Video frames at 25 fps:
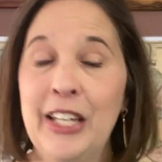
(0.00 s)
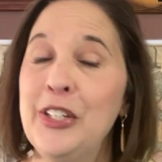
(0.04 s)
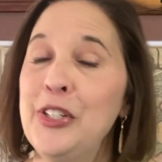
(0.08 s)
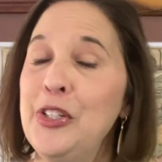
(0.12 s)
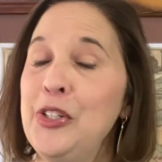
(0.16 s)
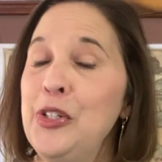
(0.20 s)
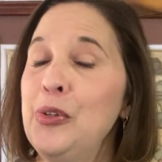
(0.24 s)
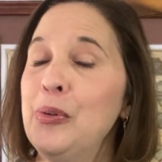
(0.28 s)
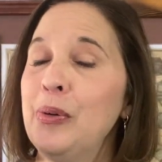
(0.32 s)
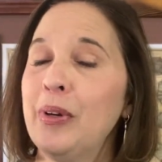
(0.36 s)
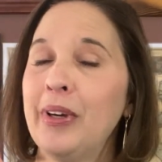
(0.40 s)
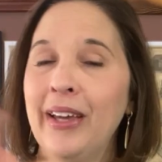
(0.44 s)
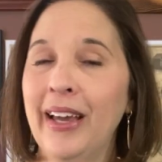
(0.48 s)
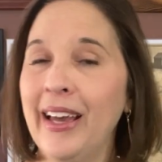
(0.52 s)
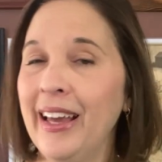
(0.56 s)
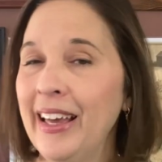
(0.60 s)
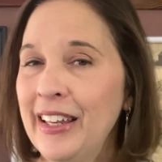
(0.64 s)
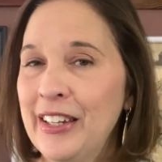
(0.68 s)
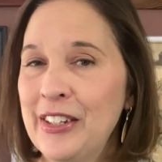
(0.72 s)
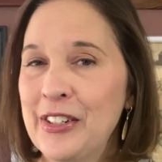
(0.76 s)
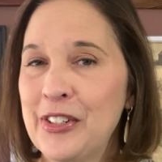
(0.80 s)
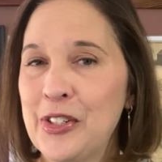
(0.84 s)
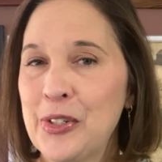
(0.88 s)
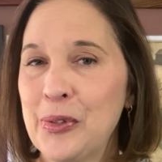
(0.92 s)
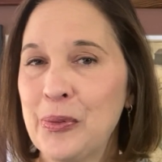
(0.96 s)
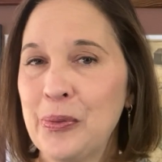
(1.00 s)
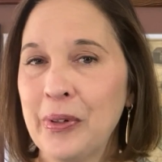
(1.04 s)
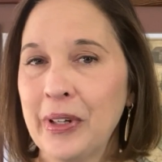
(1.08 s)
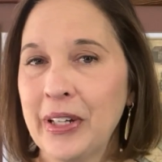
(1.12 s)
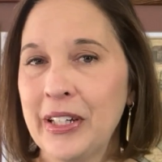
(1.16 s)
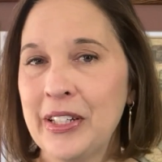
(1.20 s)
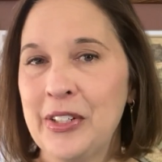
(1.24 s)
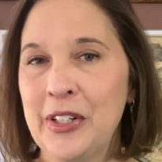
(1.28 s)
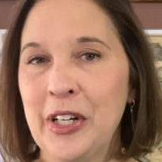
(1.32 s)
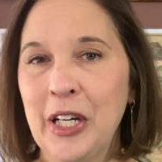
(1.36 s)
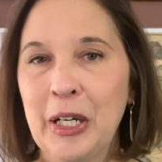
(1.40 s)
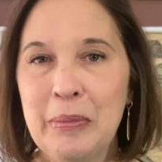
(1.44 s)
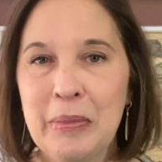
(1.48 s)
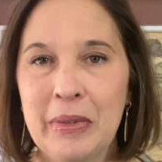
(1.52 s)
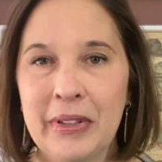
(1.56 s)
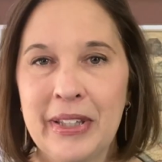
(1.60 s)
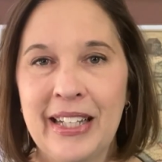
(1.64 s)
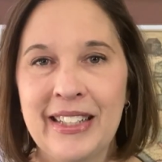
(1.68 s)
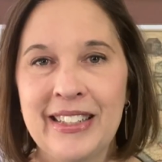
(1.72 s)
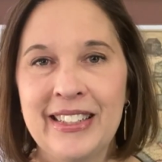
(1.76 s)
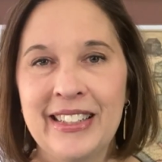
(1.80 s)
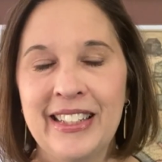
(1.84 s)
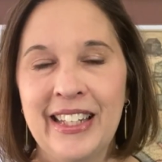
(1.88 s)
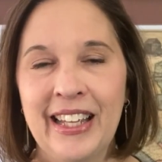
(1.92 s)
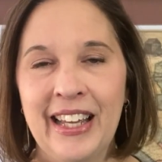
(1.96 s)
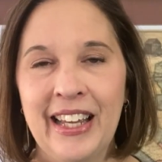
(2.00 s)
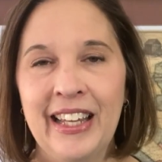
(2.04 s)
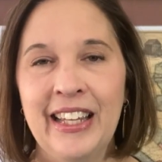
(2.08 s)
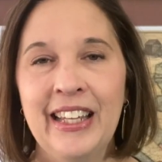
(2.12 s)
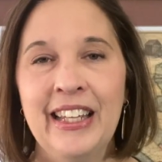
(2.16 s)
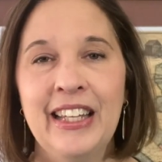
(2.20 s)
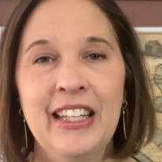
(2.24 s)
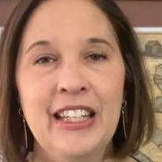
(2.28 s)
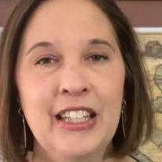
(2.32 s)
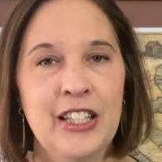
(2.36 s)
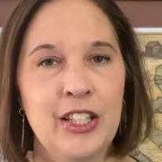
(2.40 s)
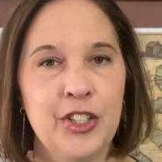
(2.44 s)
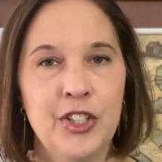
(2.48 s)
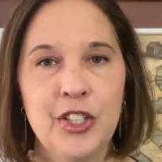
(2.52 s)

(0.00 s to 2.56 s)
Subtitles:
And you can, so we're going to talk about that today.